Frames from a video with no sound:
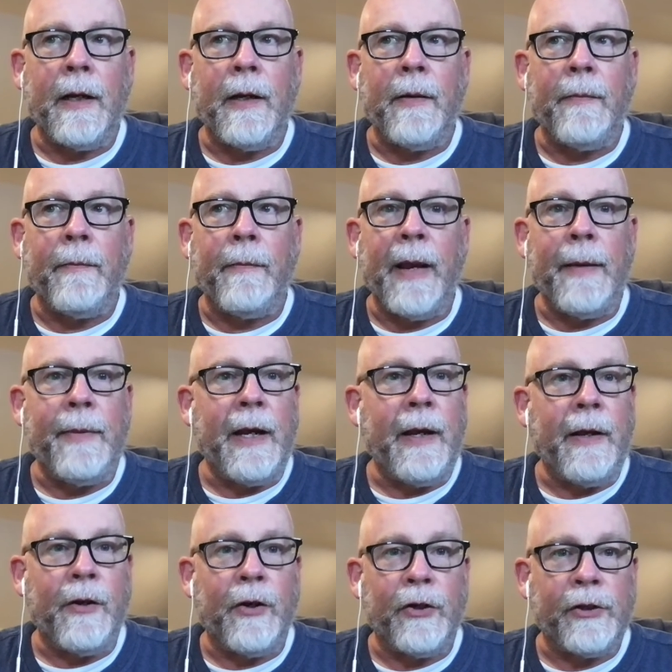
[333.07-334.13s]
maybe
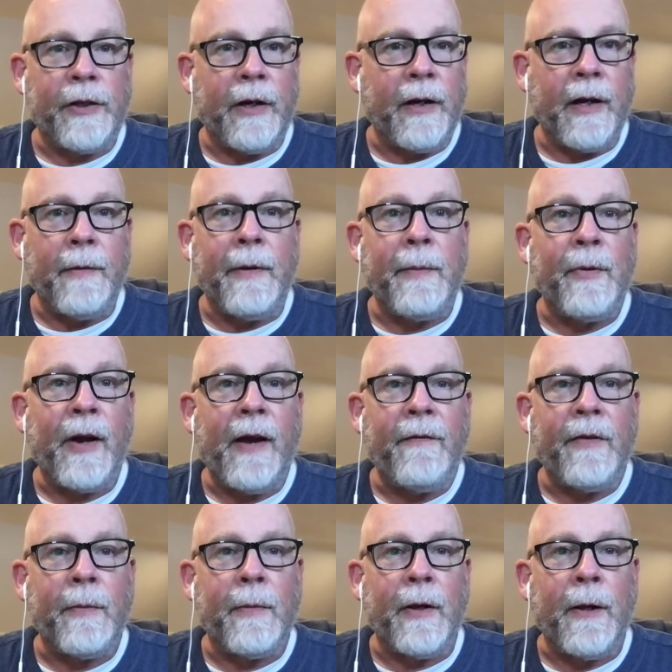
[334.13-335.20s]
you're starting to be
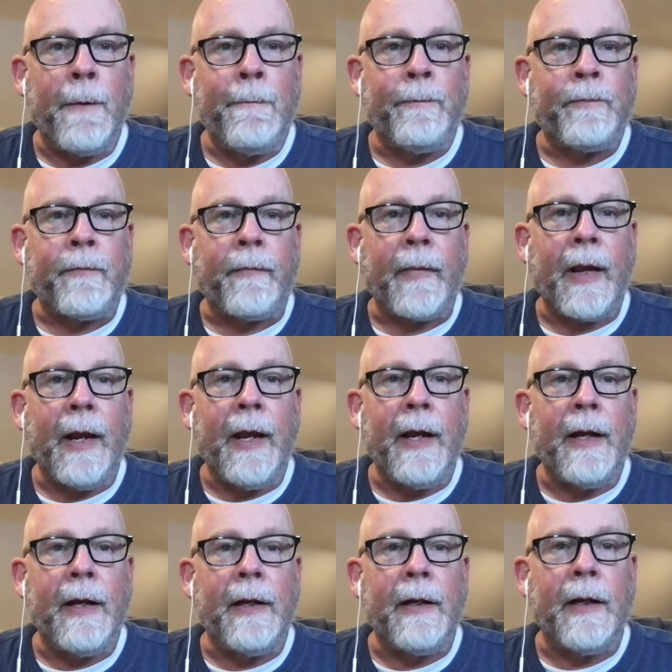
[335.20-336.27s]
profitable
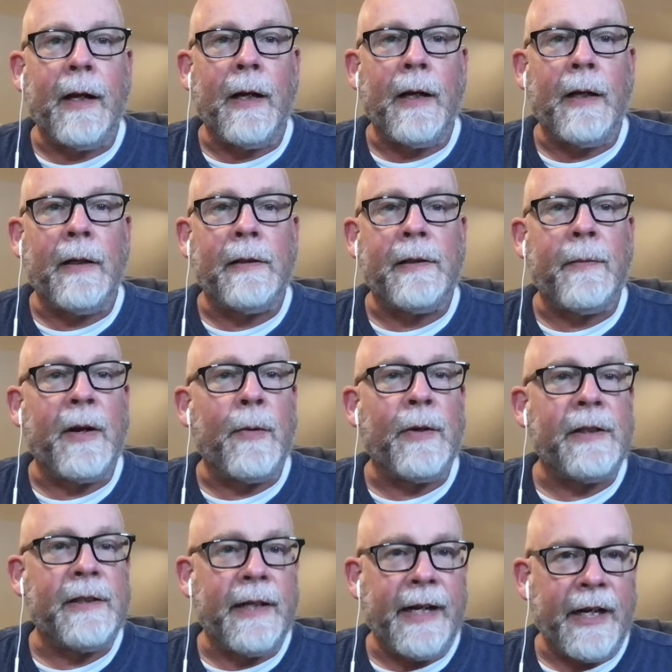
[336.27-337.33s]
and somebody
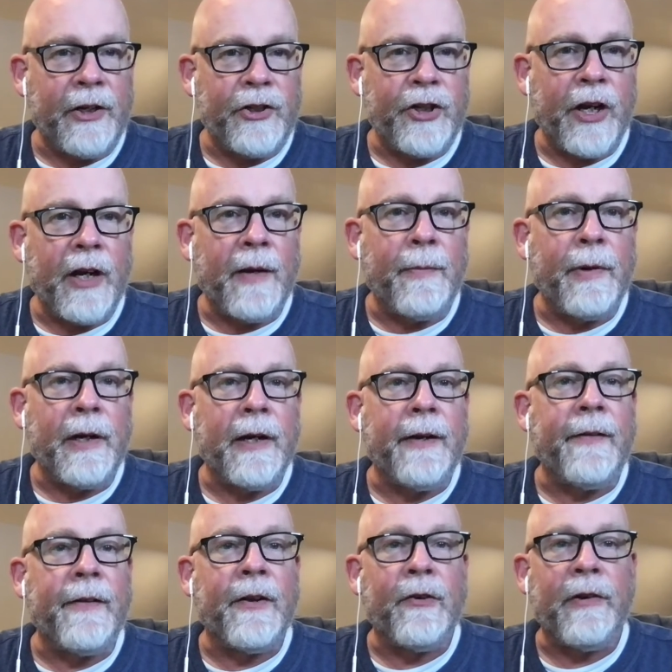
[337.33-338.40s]
wants to take a chunk and put it
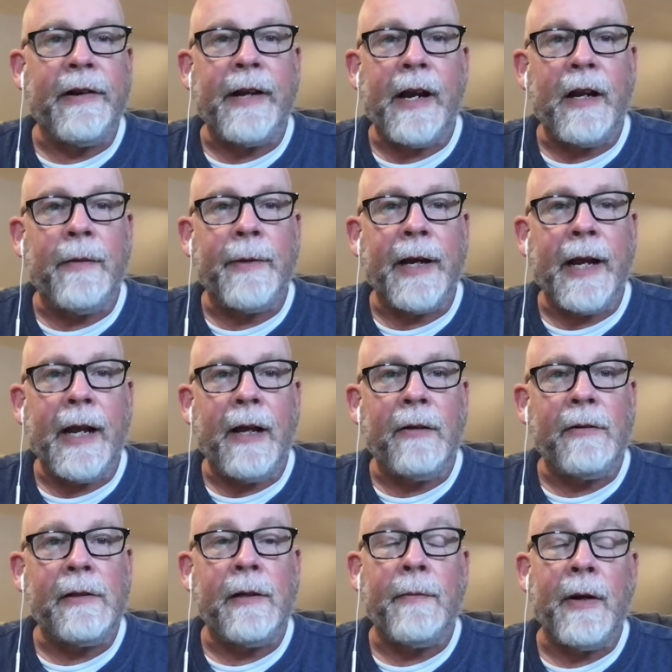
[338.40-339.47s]
in their retirement
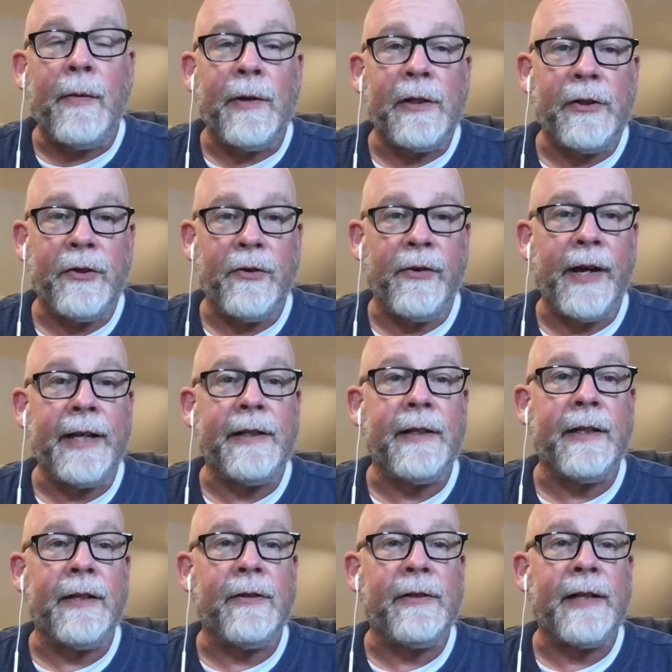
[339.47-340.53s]
account. Somebody wants to raise
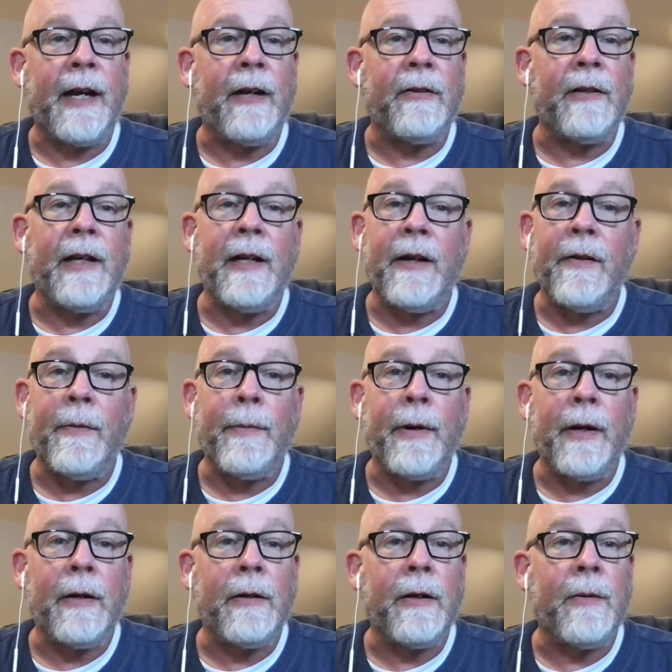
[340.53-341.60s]
their salary. Another
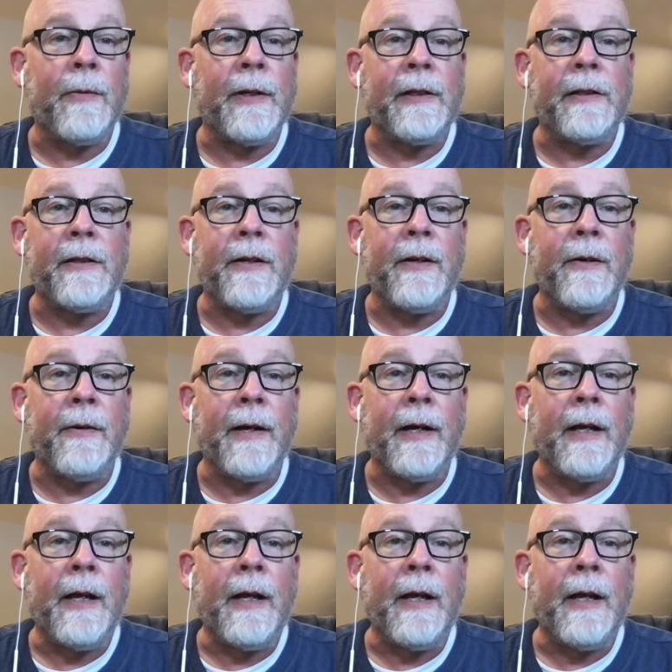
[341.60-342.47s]
partner wants to